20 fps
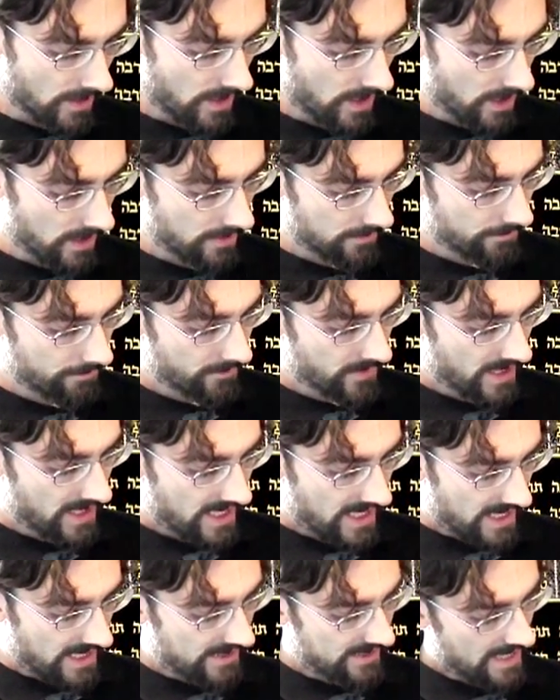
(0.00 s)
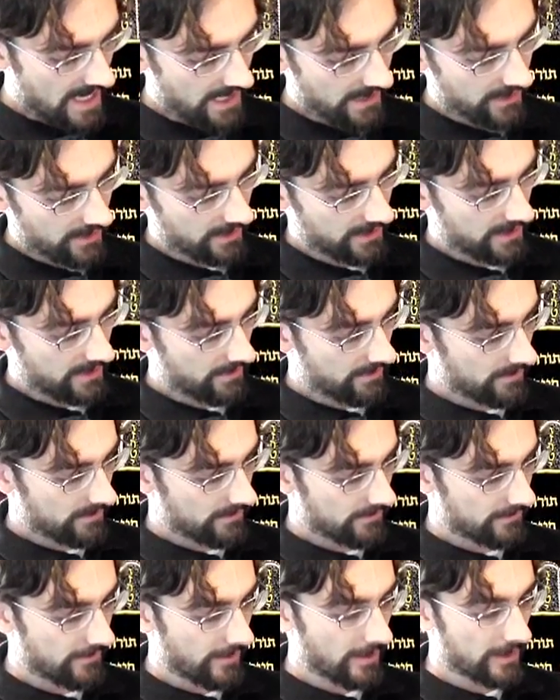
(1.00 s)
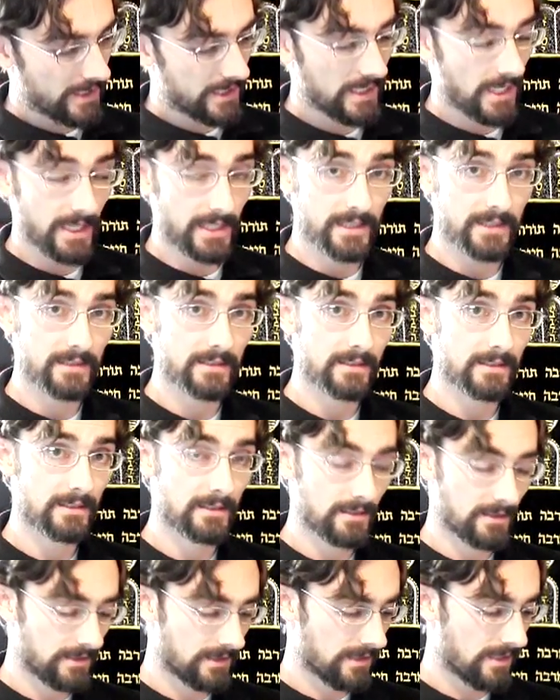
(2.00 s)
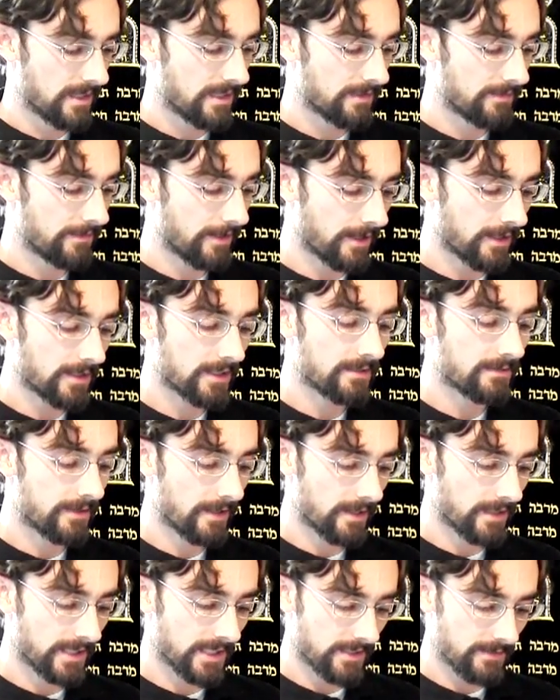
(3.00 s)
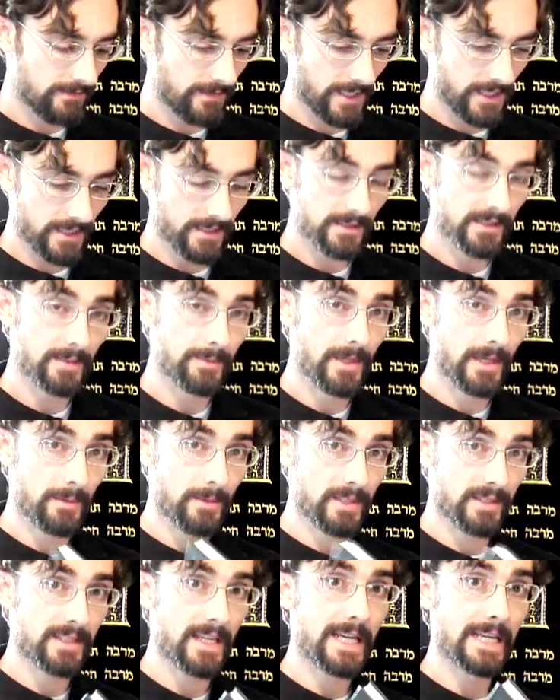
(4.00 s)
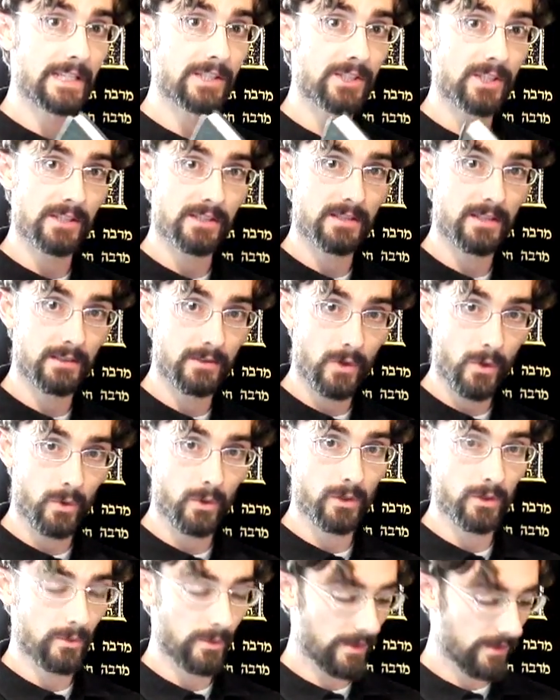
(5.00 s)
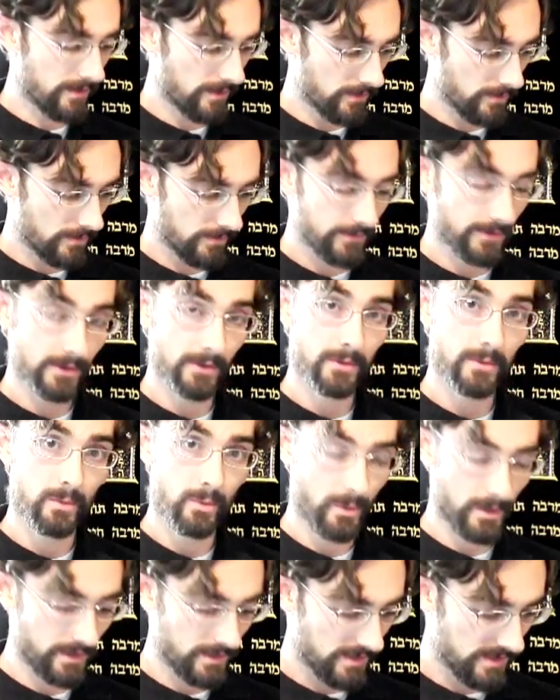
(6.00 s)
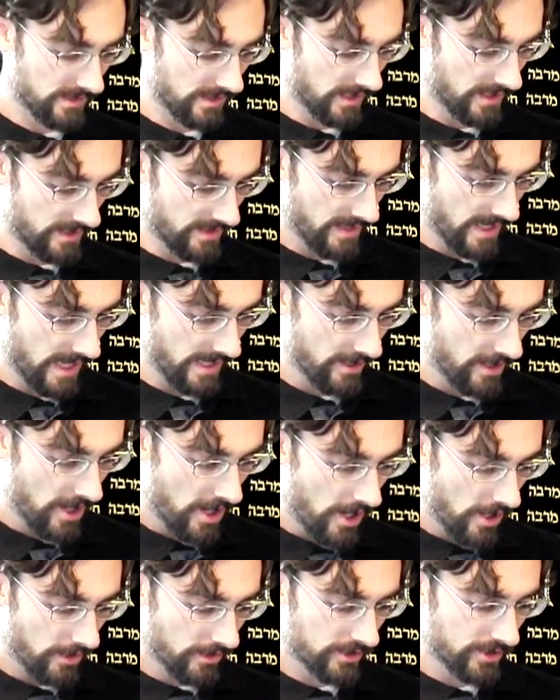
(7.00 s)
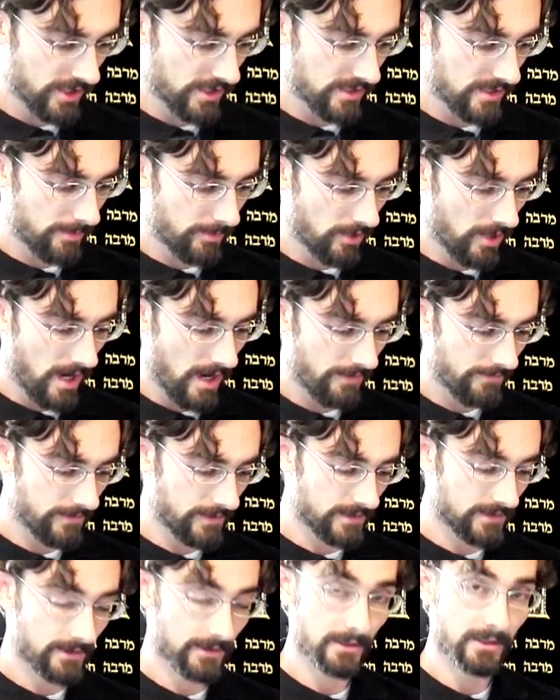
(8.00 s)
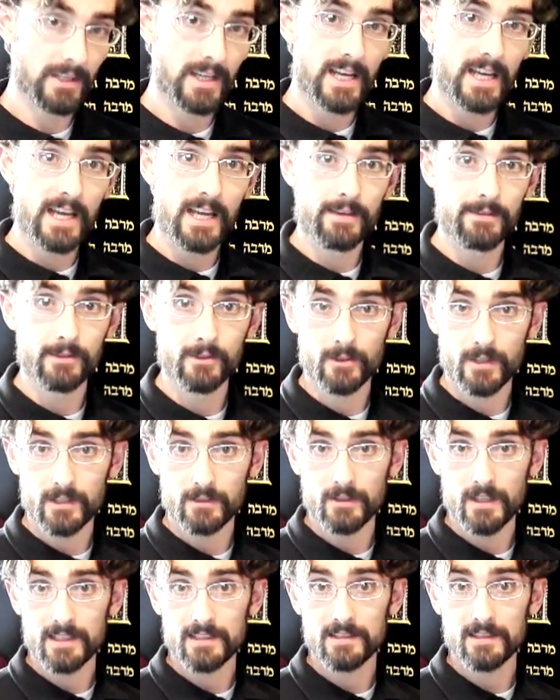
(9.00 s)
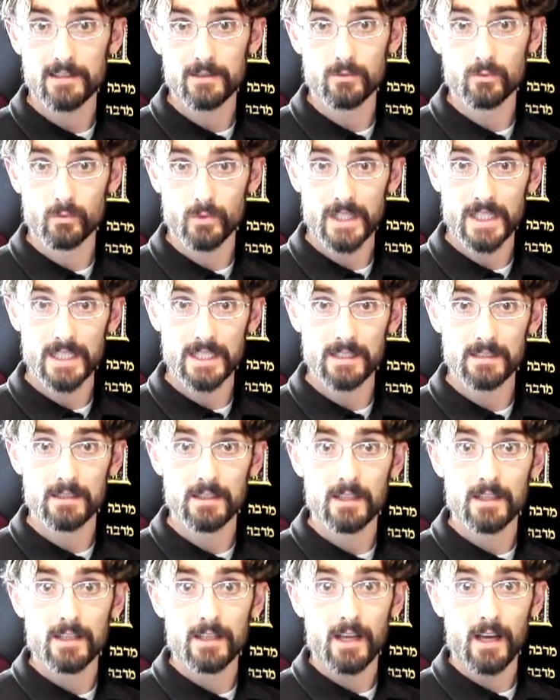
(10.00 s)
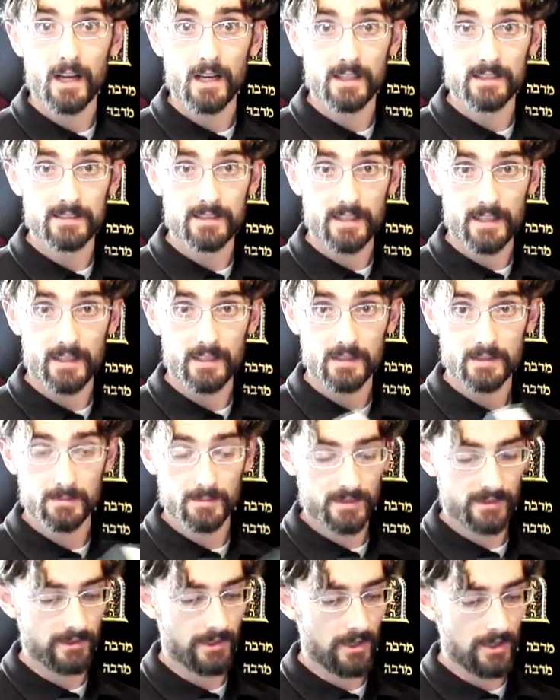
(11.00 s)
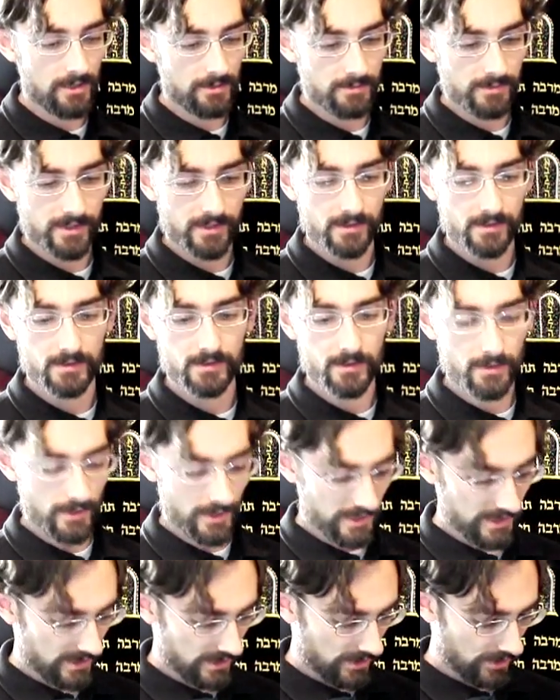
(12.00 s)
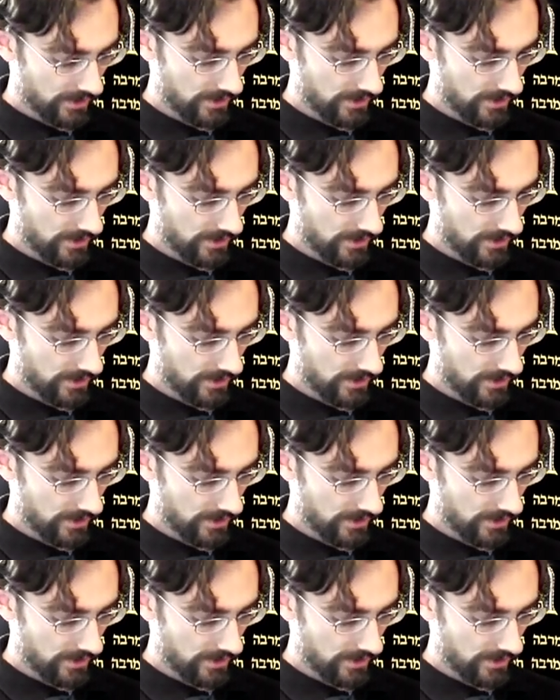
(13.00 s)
Um, it's actually very nice, very, very convenient to be able to take just the Torah with you if you're wanting to study that, or just the prophets, or if you're interested in reading uh, Tehillim, Psalms, you can